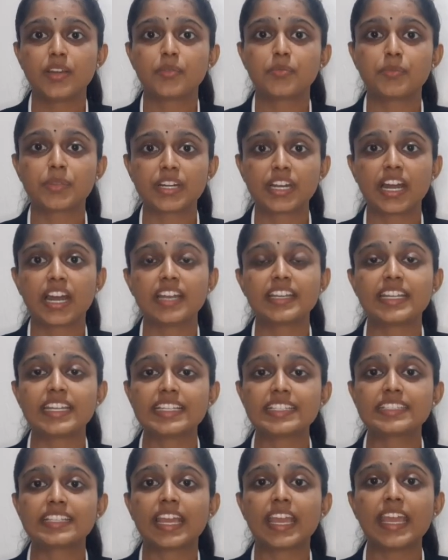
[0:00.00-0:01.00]
Berhad
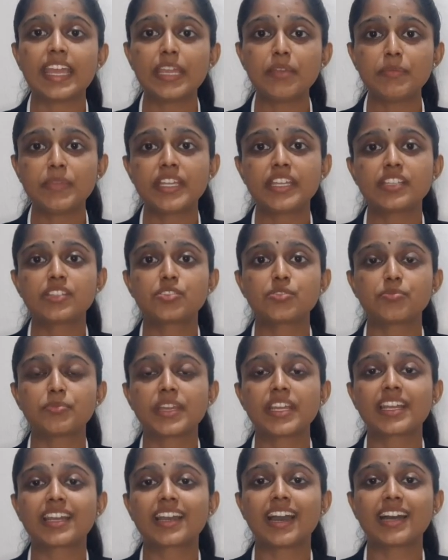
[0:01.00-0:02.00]
is aiming to
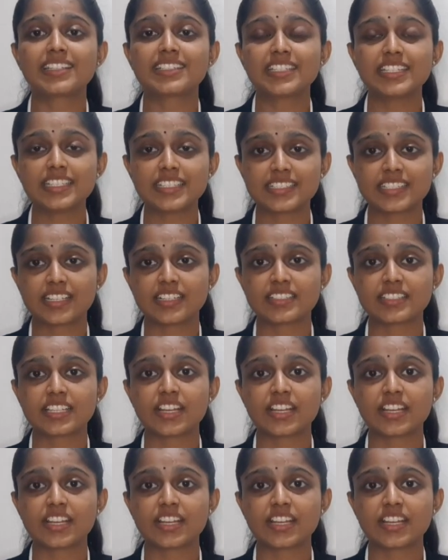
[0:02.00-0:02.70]
make CAR T cells